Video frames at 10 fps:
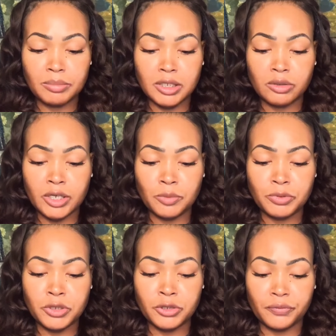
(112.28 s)
It'll help
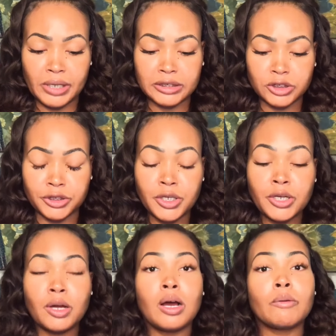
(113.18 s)
you heal faster.
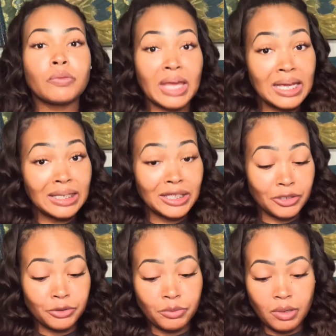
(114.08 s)
Thank
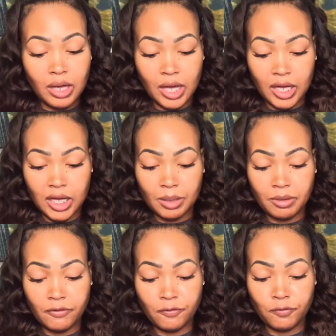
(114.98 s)
you
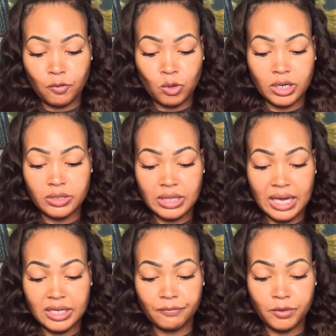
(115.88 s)
for
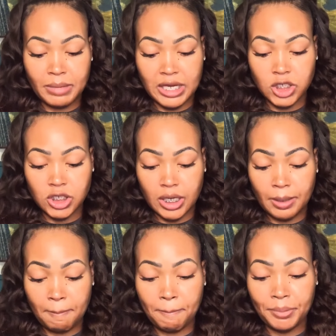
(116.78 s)
that
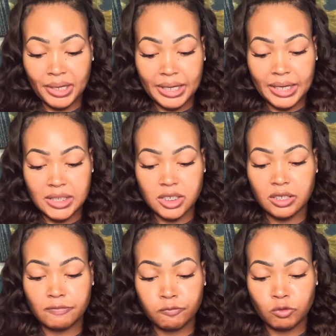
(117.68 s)
information, but
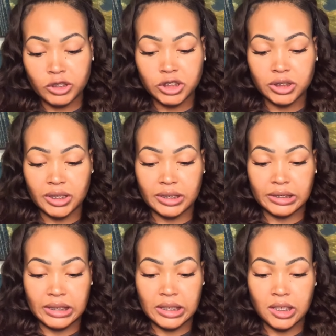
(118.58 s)

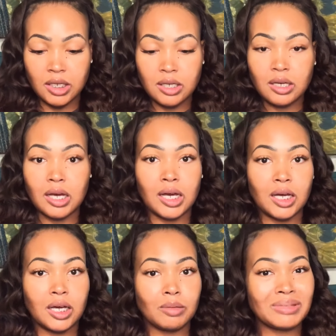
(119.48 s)
unfortunately,
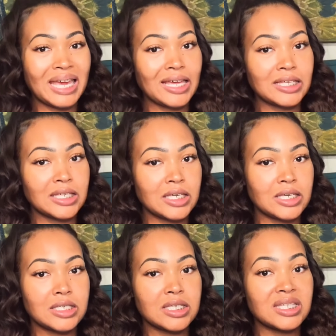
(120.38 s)
that
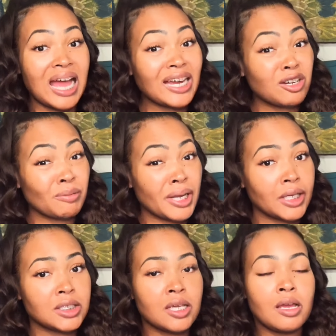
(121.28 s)
is not
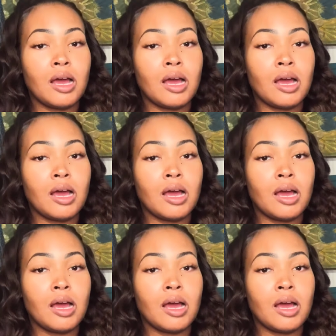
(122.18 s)
correct.